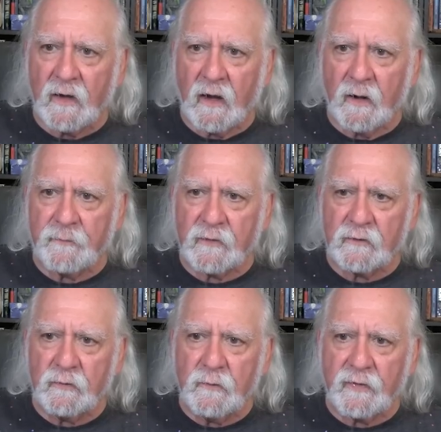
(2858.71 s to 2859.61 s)
um,
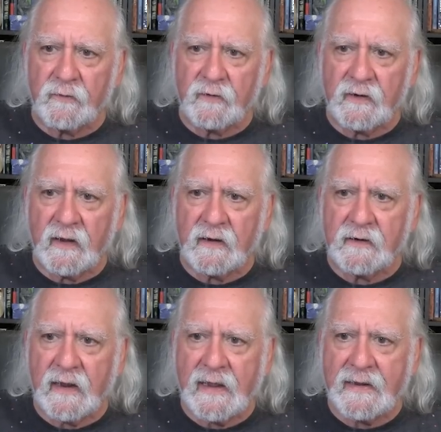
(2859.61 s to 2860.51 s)

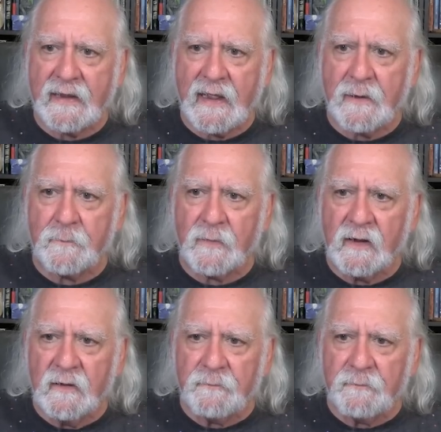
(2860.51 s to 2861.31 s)
2:38 a.m.